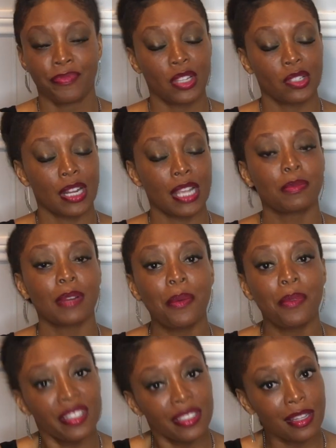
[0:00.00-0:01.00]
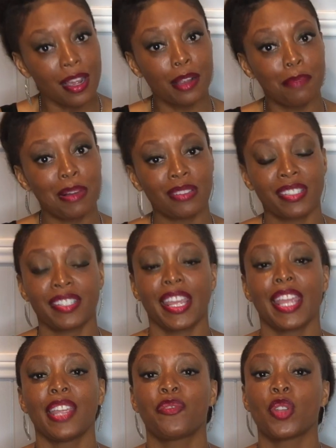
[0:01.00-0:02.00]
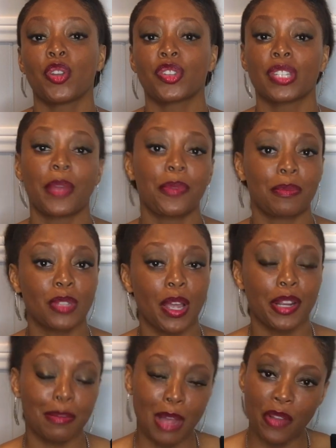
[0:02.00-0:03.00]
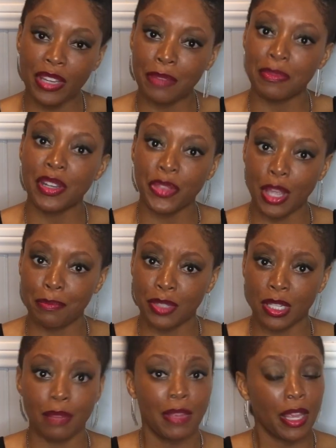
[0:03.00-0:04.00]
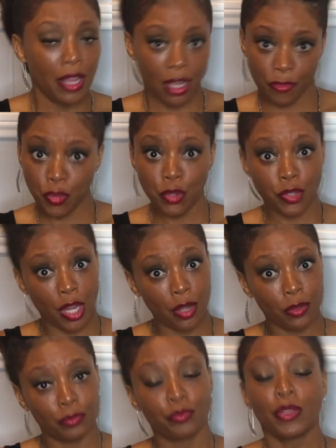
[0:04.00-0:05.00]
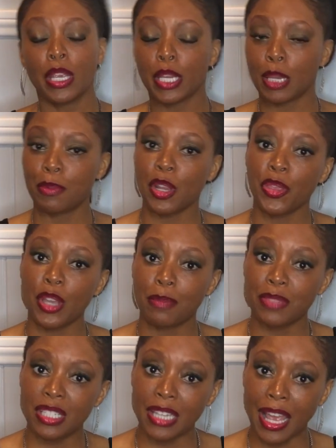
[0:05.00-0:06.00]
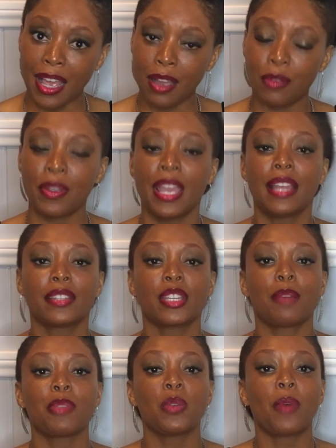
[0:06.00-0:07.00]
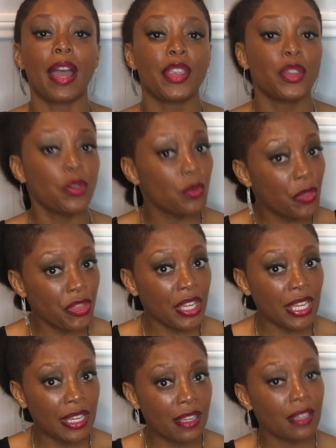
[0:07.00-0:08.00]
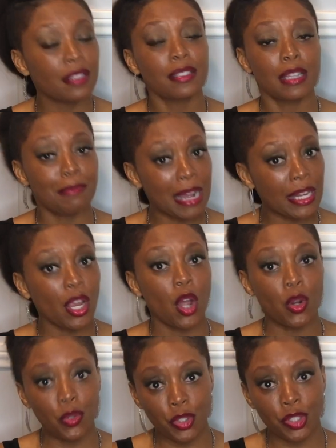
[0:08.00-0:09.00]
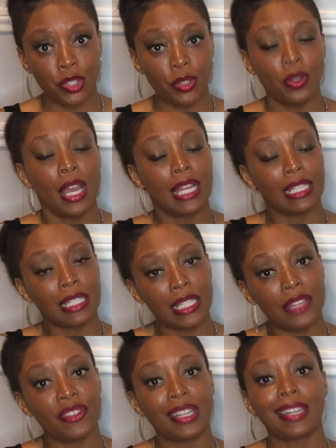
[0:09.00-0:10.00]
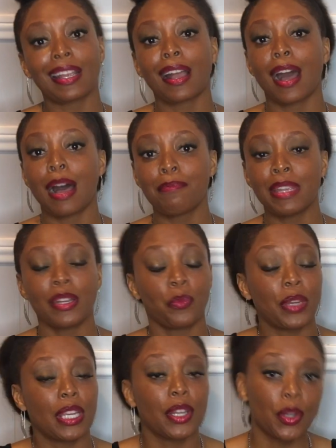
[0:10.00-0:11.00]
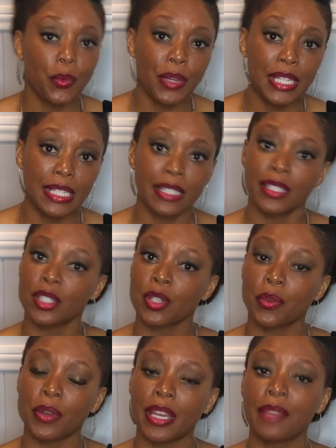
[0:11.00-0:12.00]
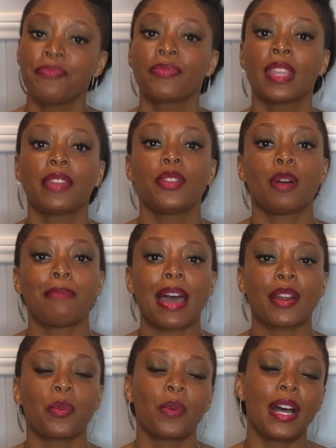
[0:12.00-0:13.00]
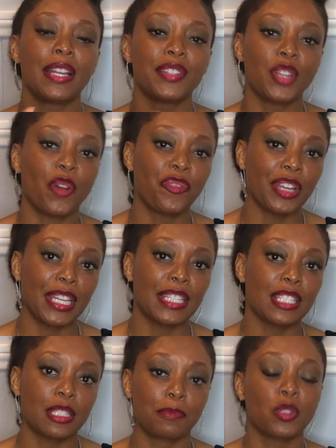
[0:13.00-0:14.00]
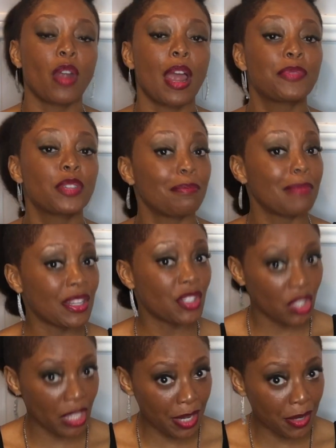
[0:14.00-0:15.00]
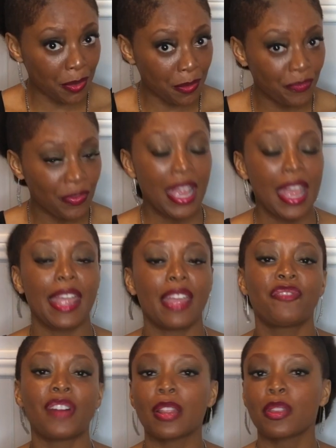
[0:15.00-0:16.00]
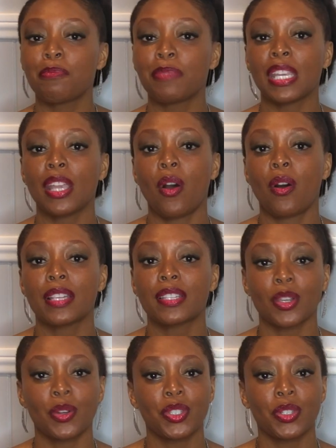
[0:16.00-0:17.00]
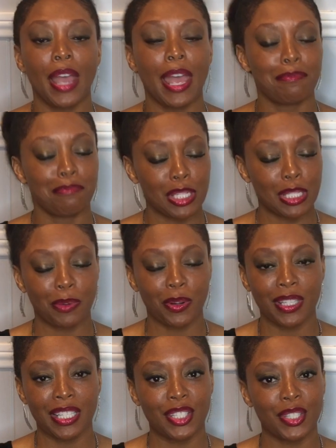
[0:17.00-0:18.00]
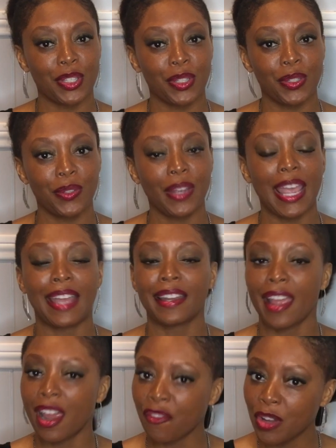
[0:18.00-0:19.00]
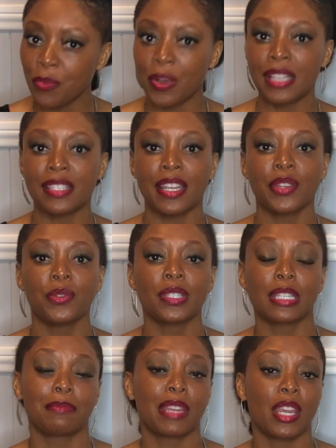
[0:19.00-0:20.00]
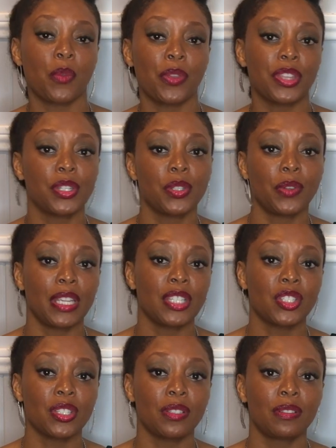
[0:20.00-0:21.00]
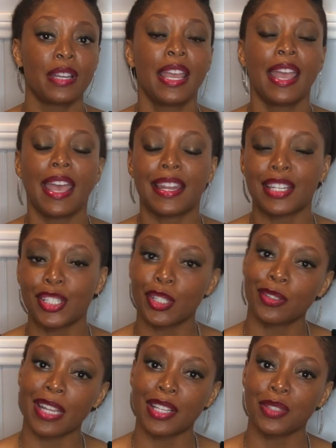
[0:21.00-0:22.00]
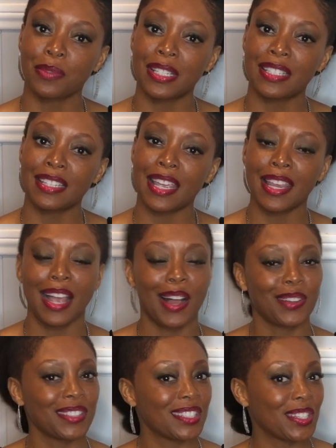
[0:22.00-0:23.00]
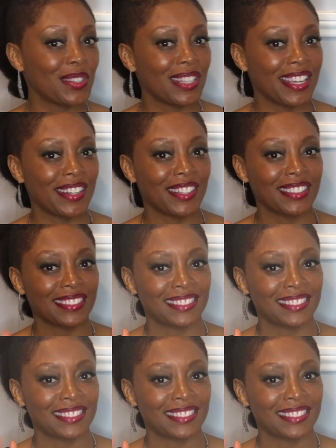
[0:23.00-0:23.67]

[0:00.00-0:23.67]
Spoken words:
So that's what I wanted to talk about today. If you understand what I'm talking about, give me the thumbs up. If you don't, give me the thumbs down. Tell me why you think somebody owes you. Leave it in a comment. We can agree to disagree. No matter what, don't forget to subscribe to my channel and follow me on social at Miss Burley to You. And every Wednesday, you will see me here with a new issue. And until next Wednesday, I'll see you later.